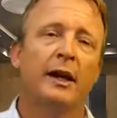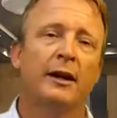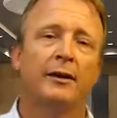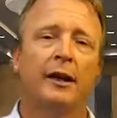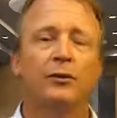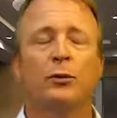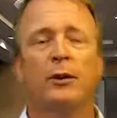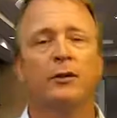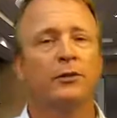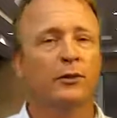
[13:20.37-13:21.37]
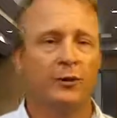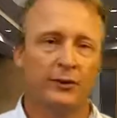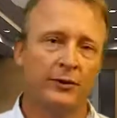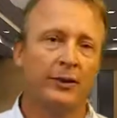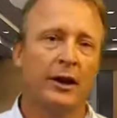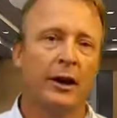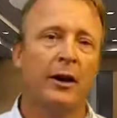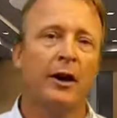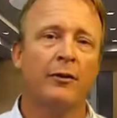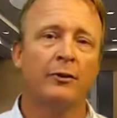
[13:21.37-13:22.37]
And that's one of the services that
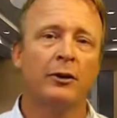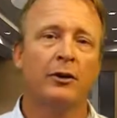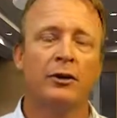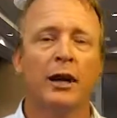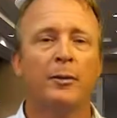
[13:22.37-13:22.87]
I offer.